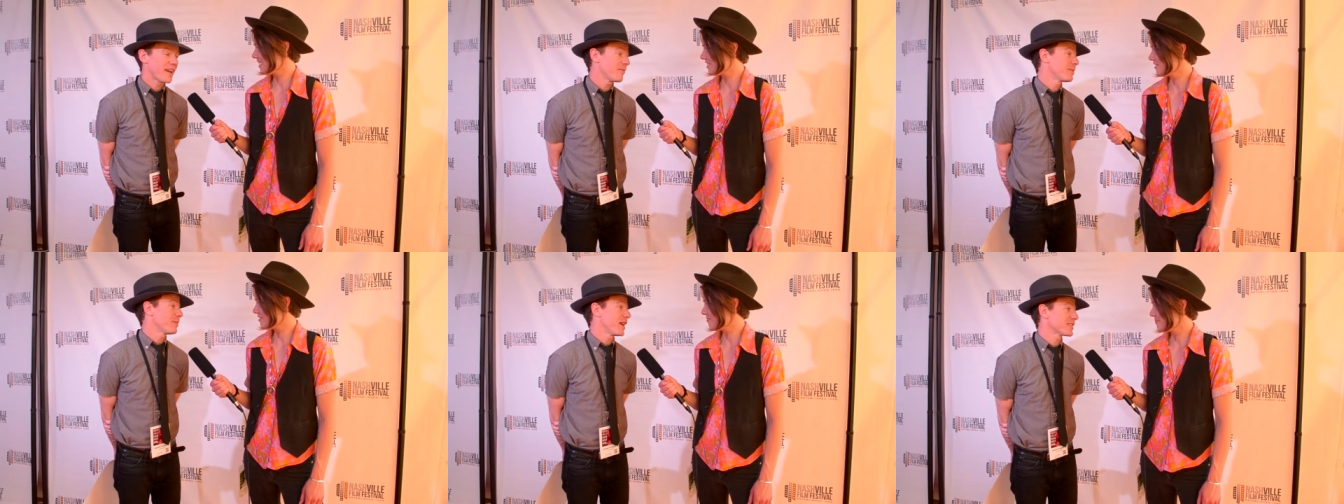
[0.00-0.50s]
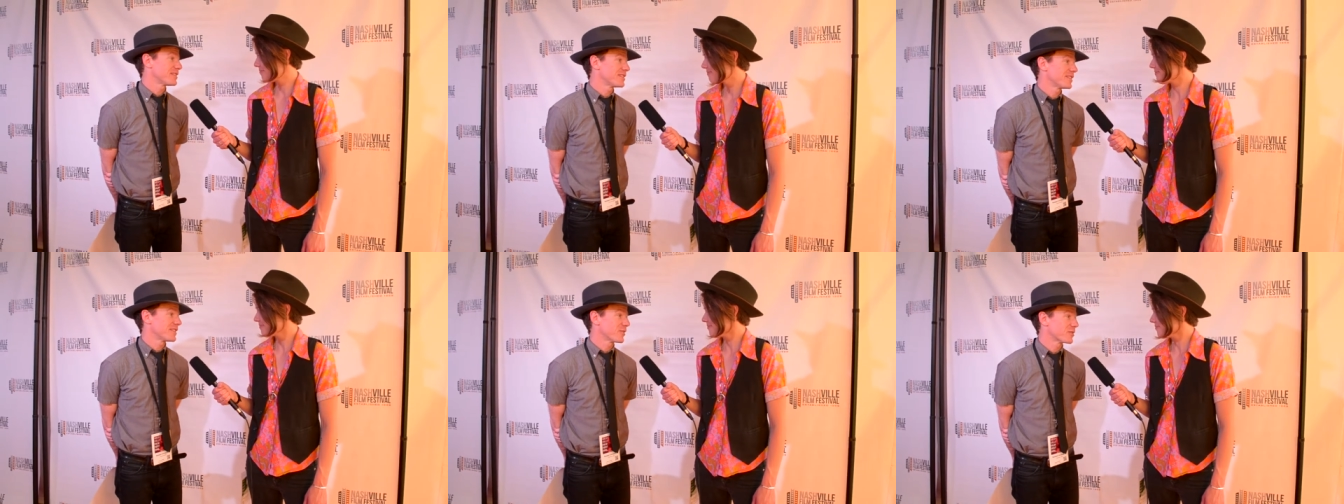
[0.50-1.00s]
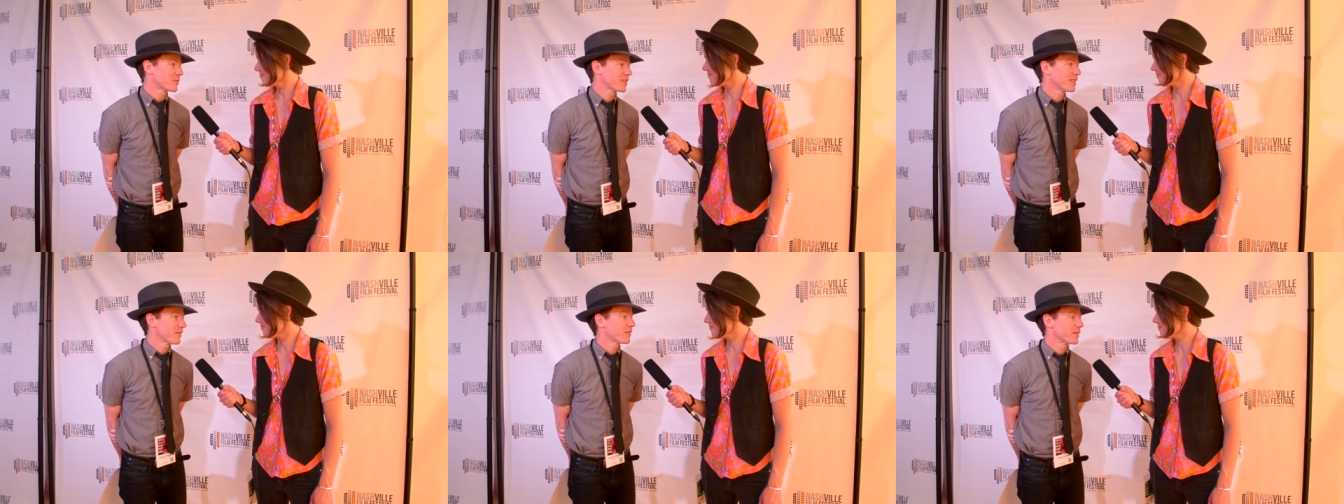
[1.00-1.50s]
I haven't been back since then, so it's
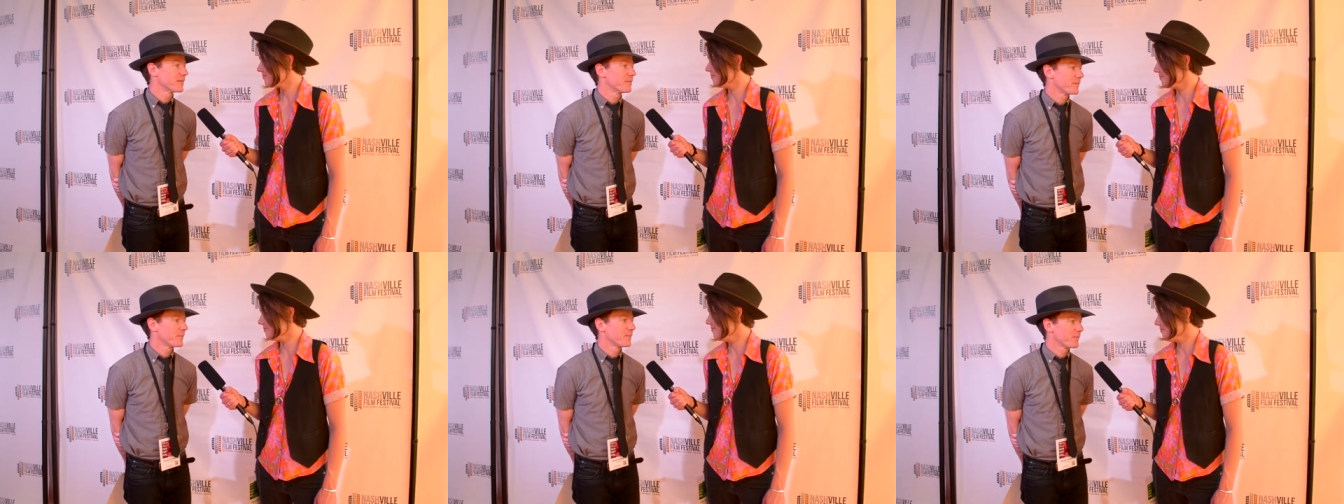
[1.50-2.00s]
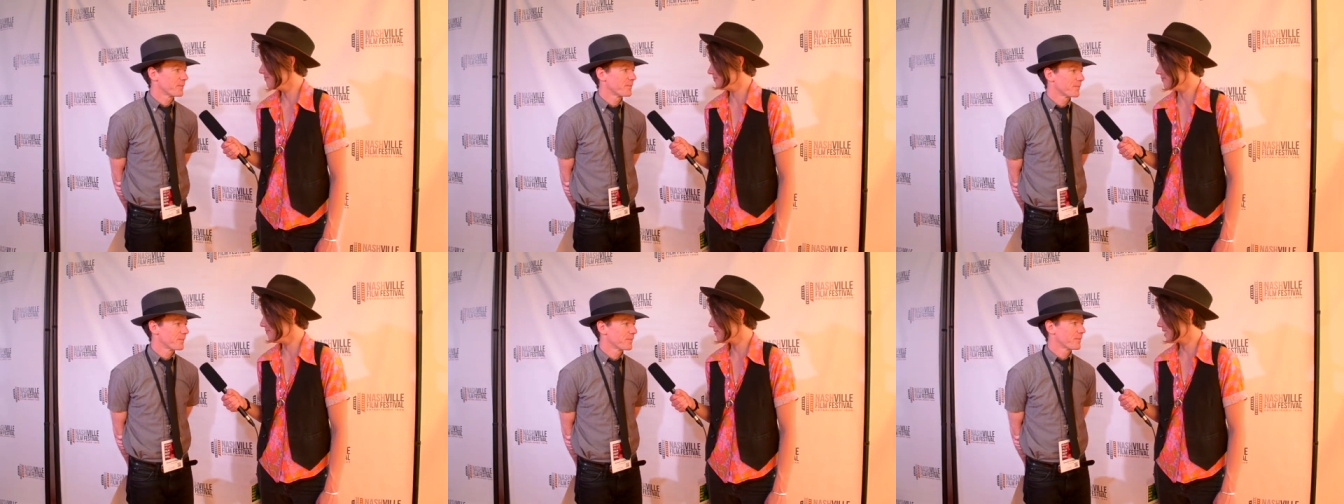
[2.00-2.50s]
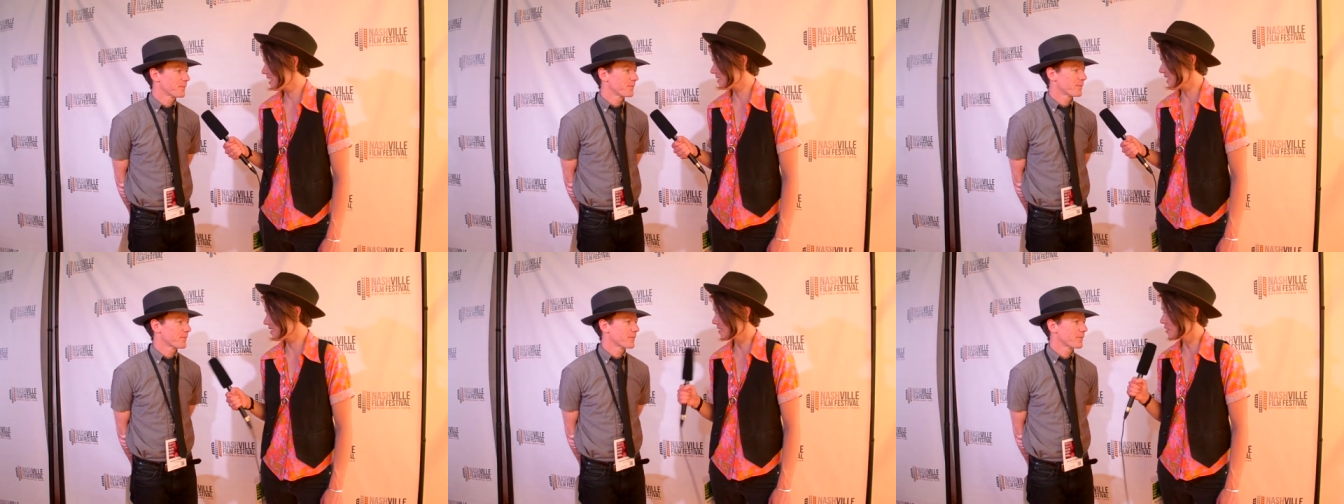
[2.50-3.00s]
really different. Mm-hmm, mm-hmm. That's
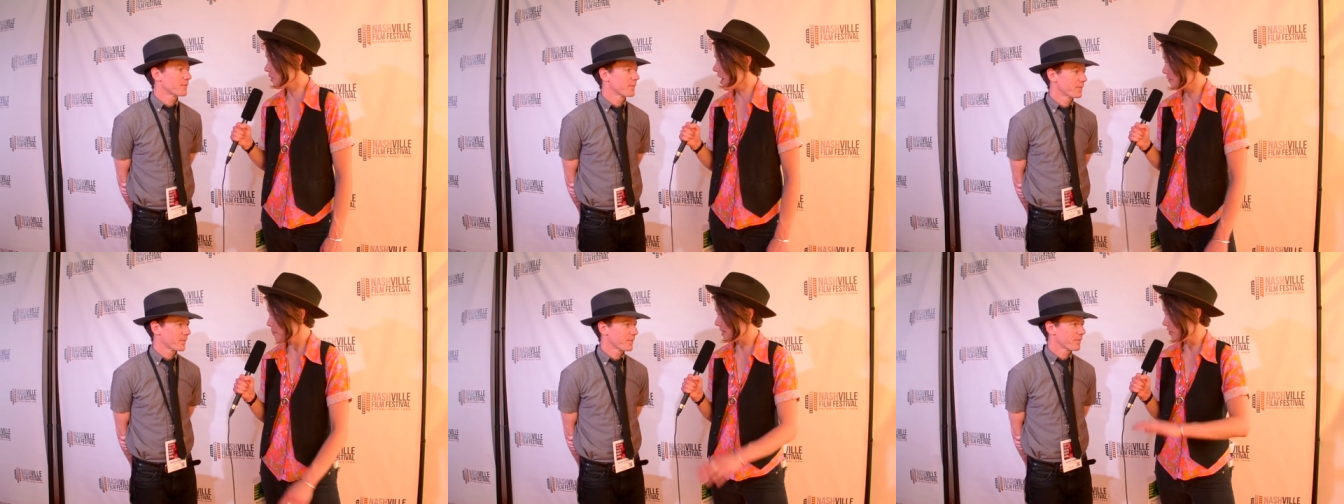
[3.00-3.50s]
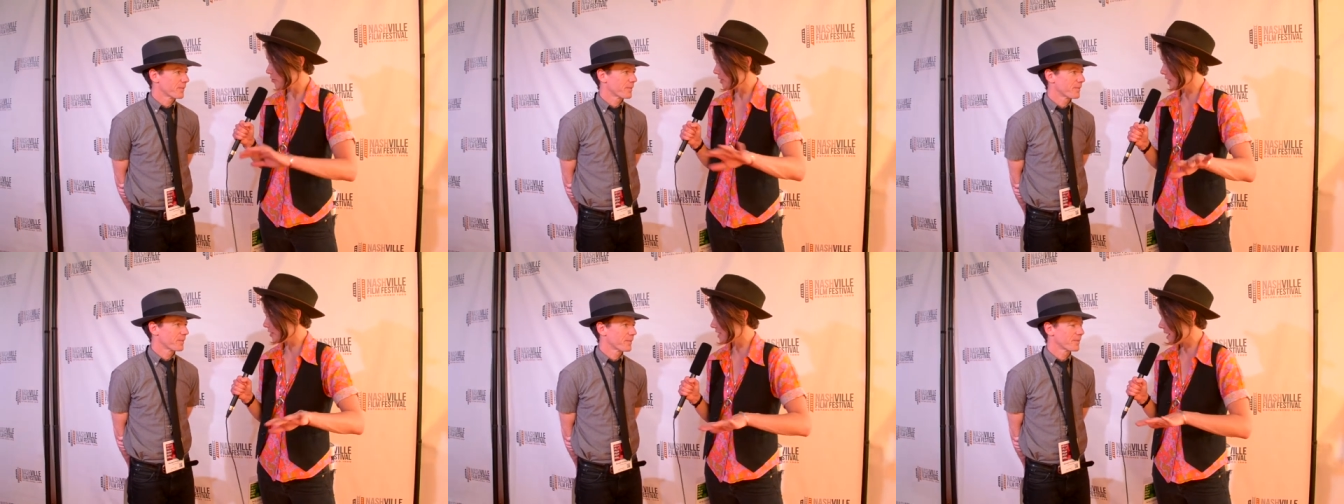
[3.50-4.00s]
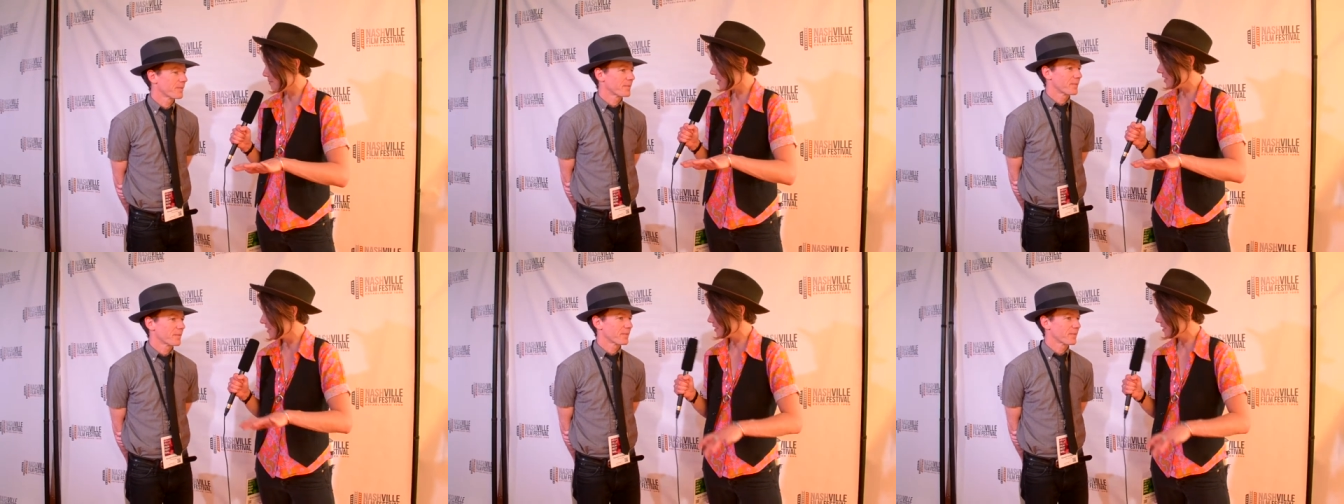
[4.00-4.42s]
awesome. So, have you been enjoying your time then?